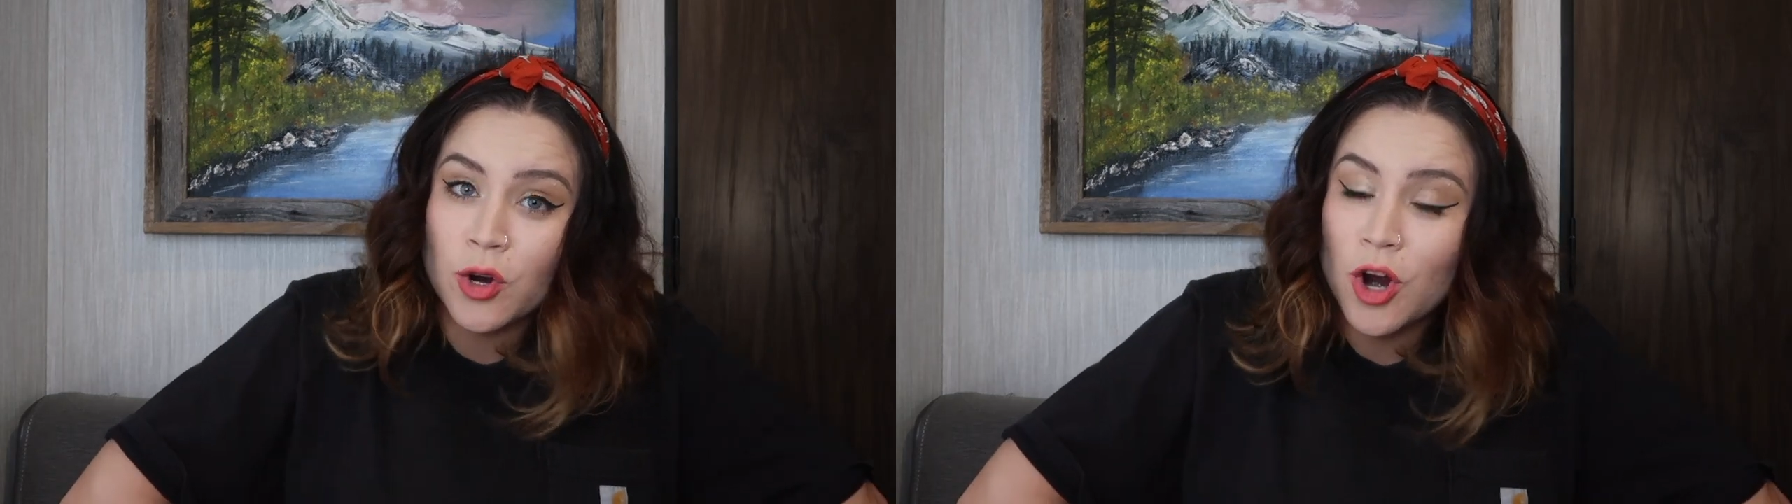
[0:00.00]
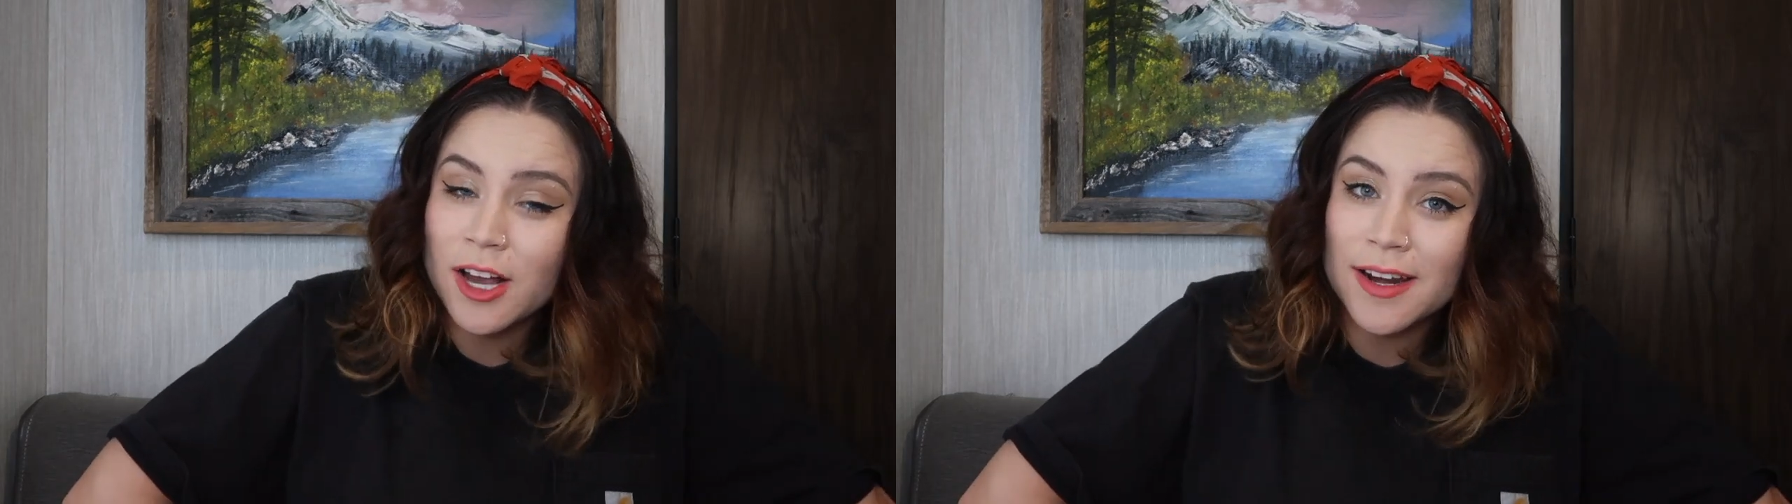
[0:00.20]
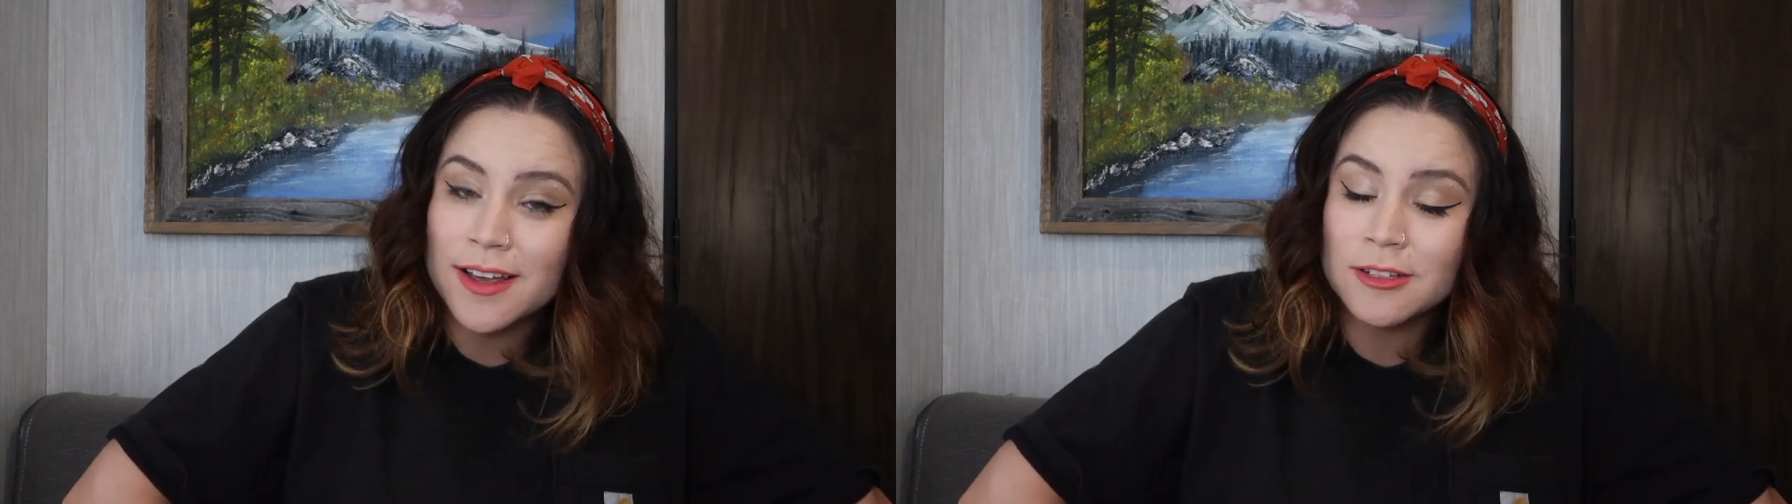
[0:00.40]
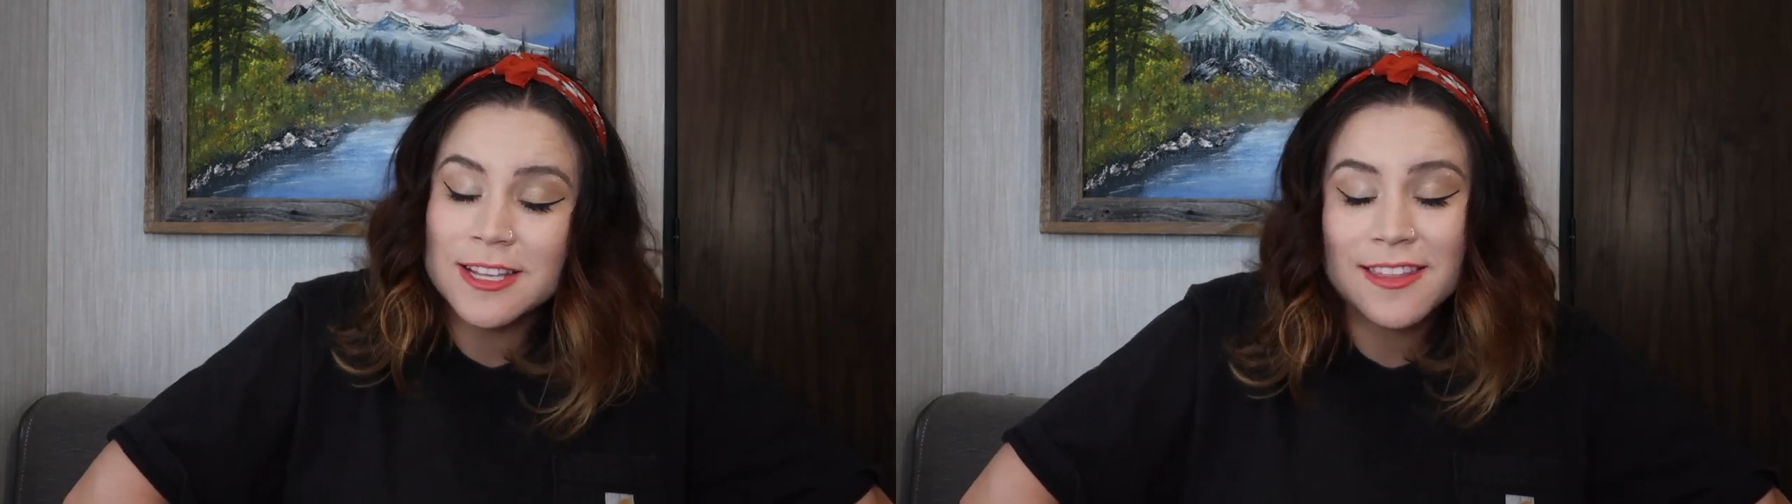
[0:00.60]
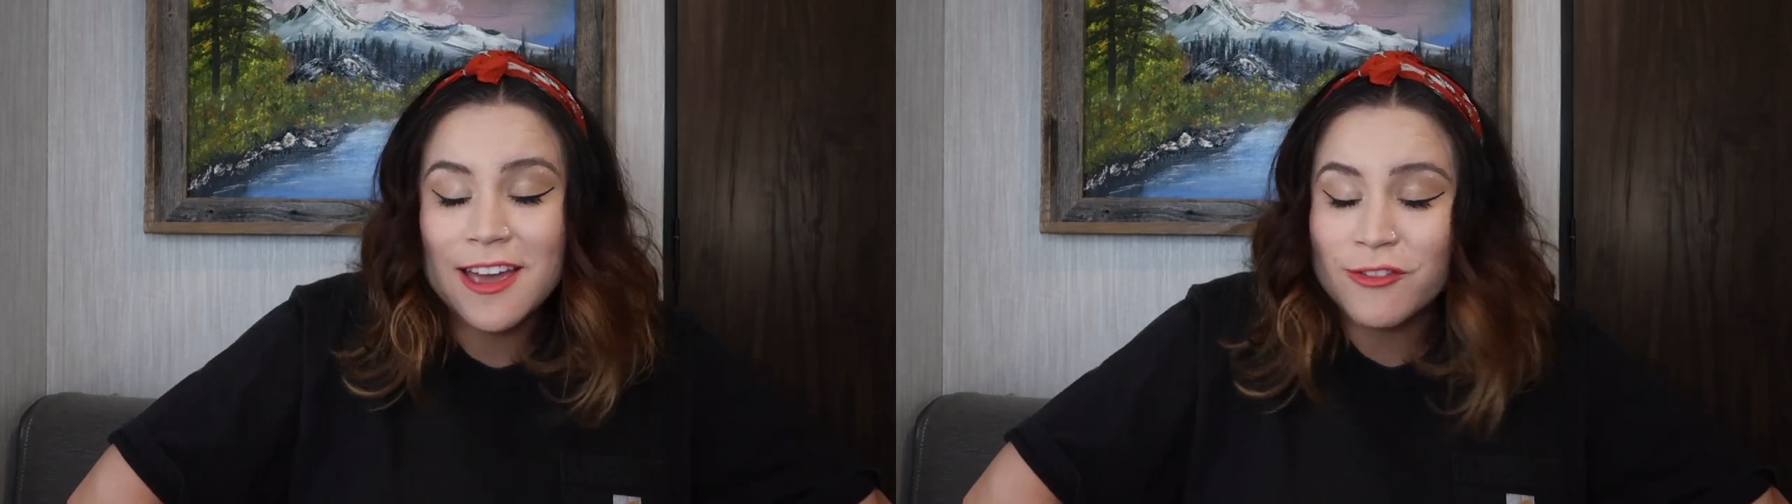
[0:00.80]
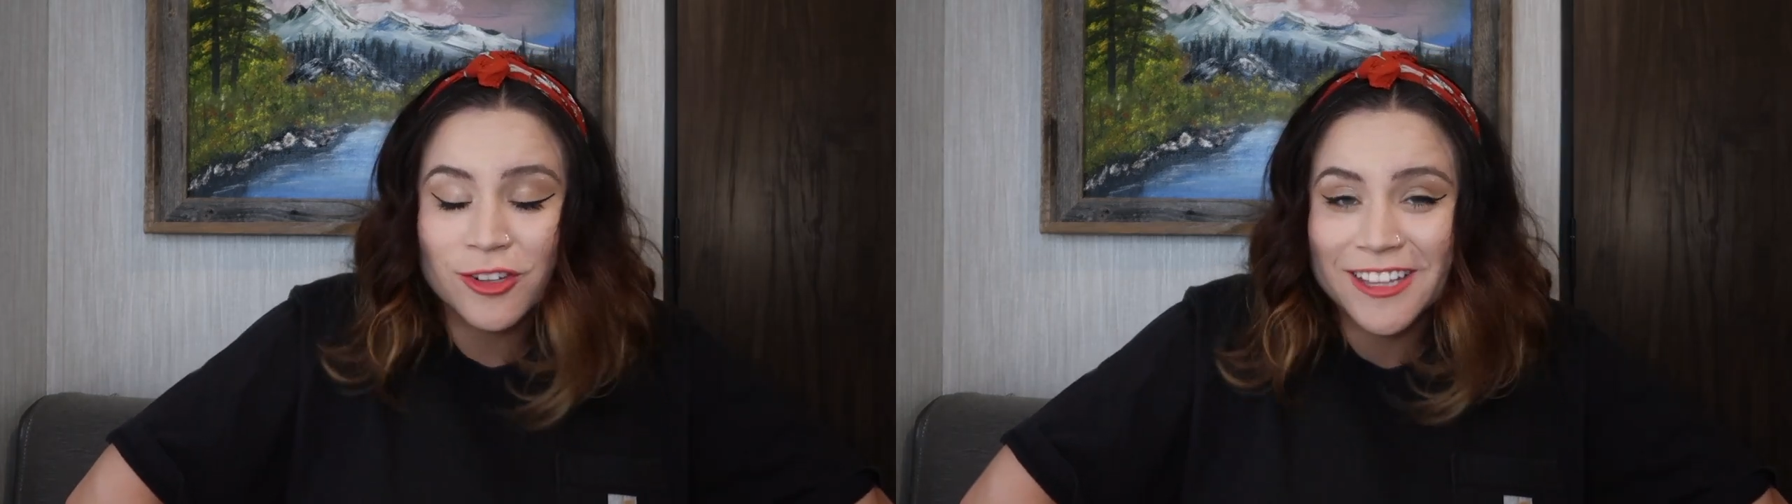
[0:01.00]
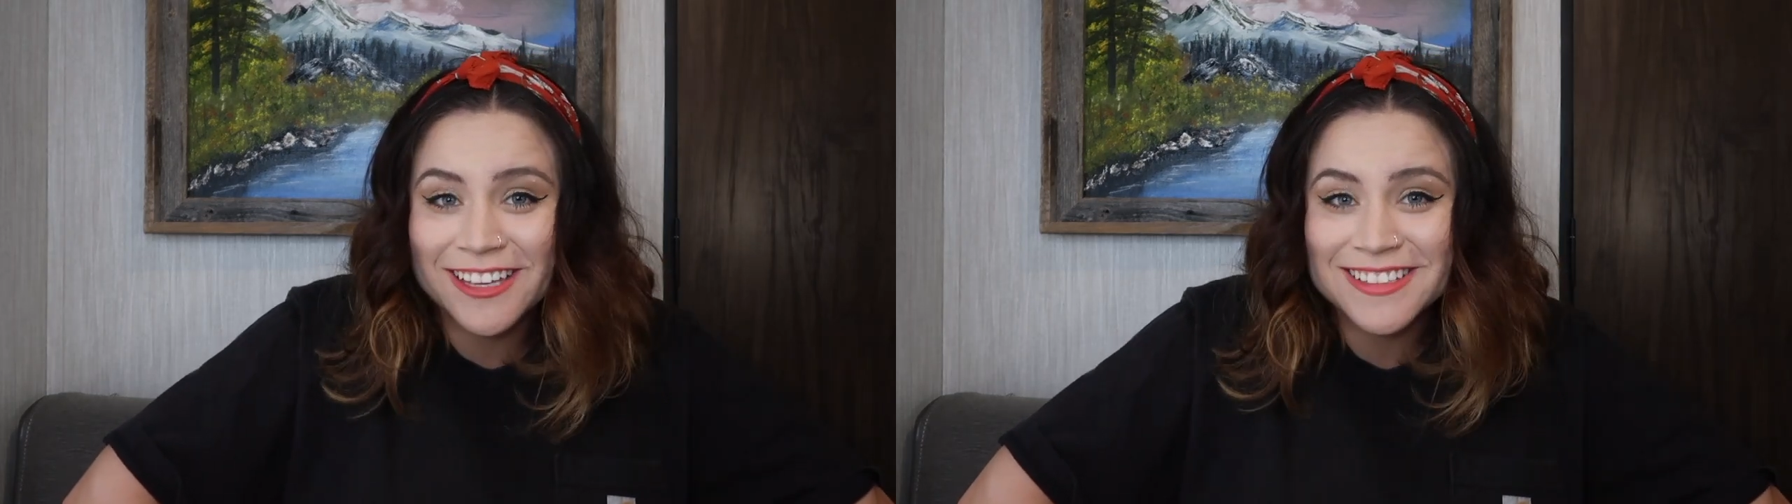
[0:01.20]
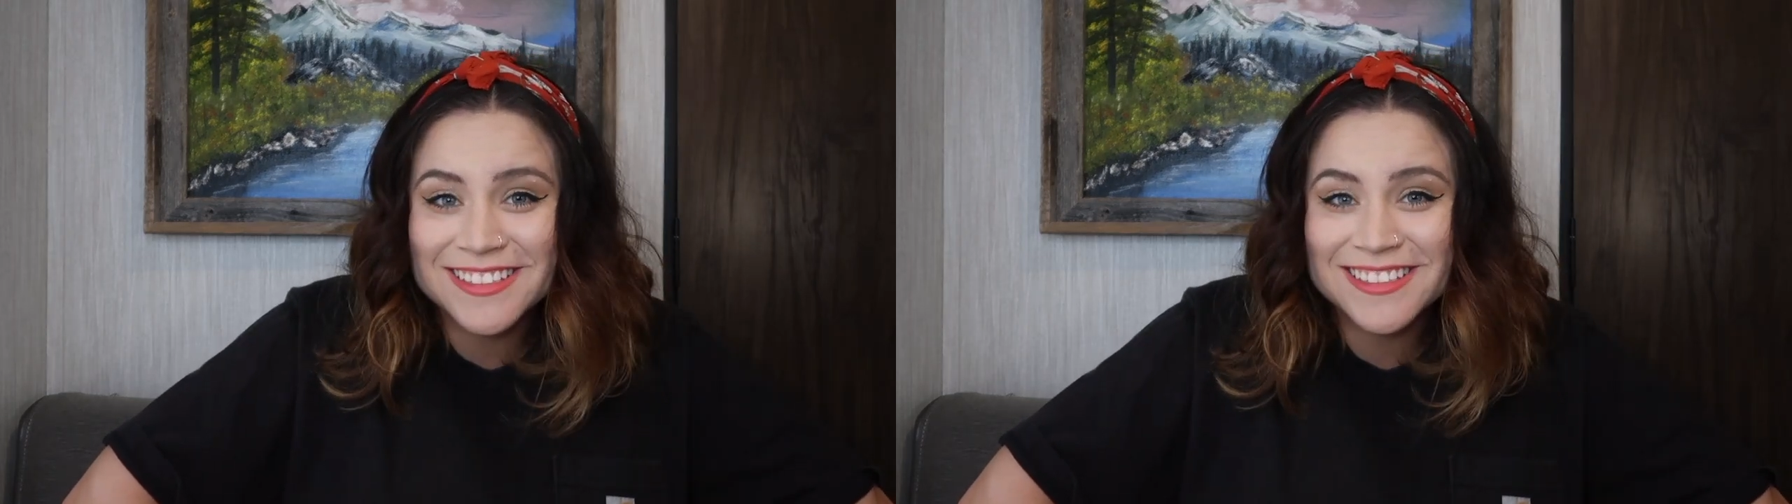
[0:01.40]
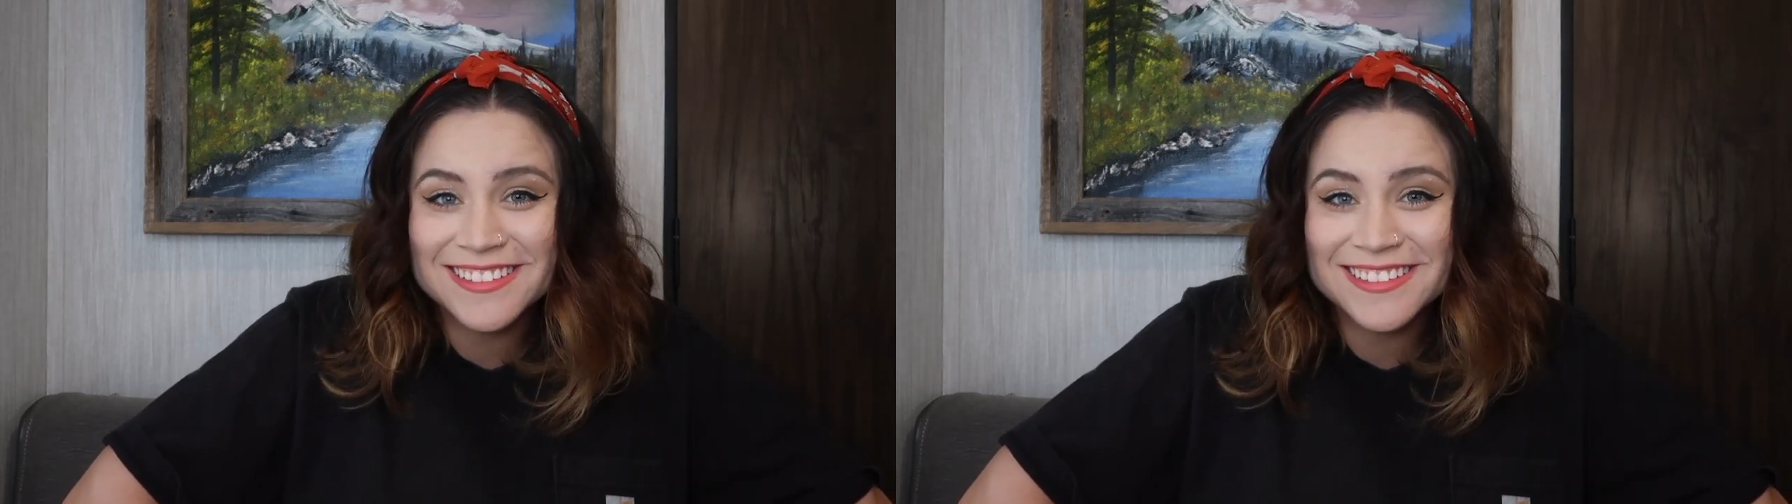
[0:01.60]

crocodiles in the Everglades.